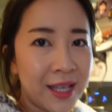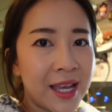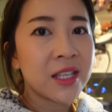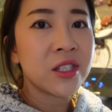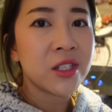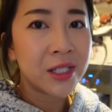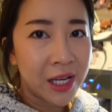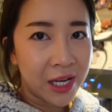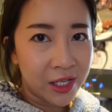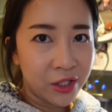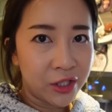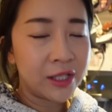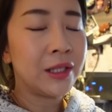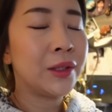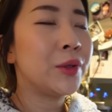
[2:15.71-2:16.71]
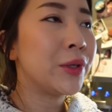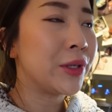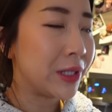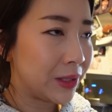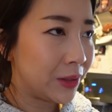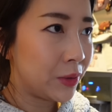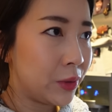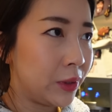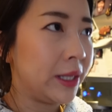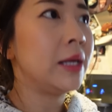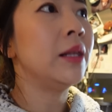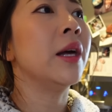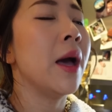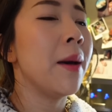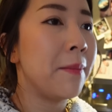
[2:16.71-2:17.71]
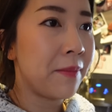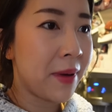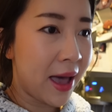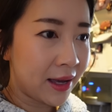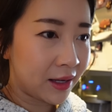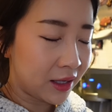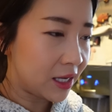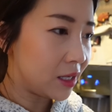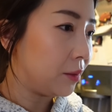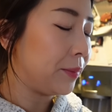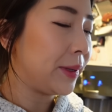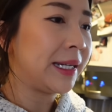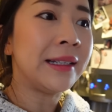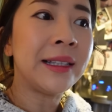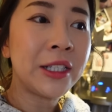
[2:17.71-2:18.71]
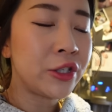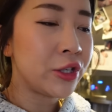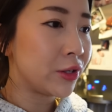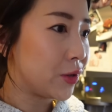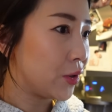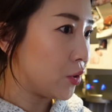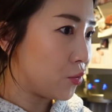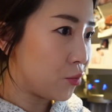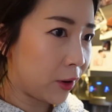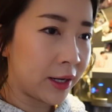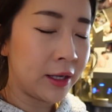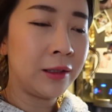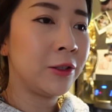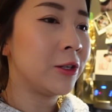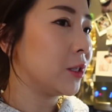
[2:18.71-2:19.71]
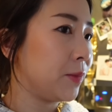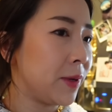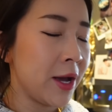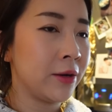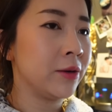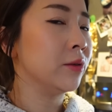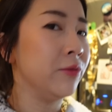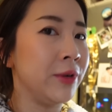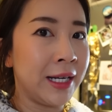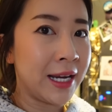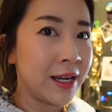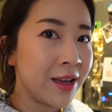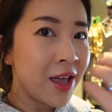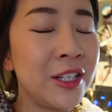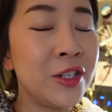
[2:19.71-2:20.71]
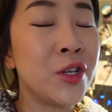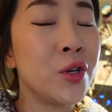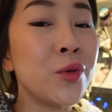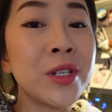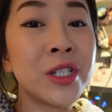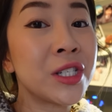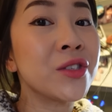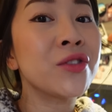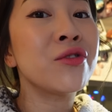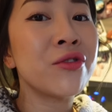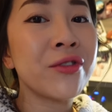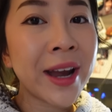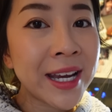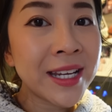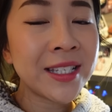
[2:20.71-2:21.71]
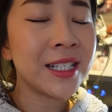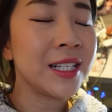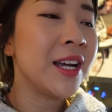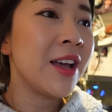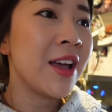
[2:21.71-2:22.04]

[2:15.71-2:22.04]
gets changed, he'll go to school, he'll come back, he'll immediately do his homework, he'll do his piano and reading, you know, which is great.